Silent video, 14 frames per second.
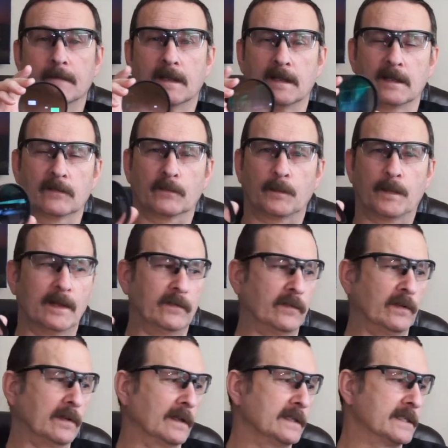It's
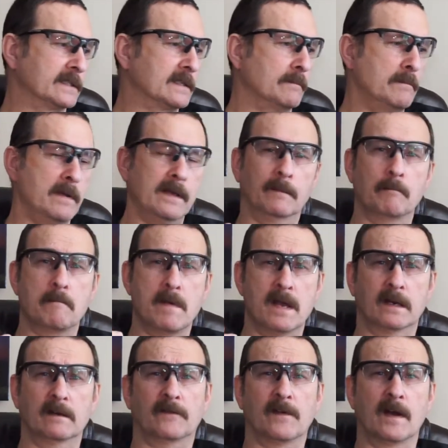basically just a big
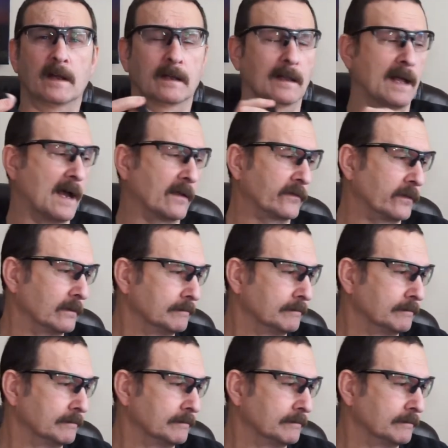magnifying glass.